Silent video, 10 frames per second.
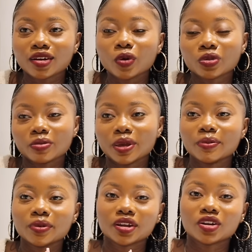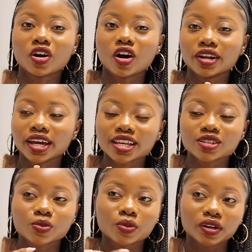all the people that God
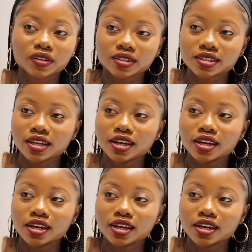has willed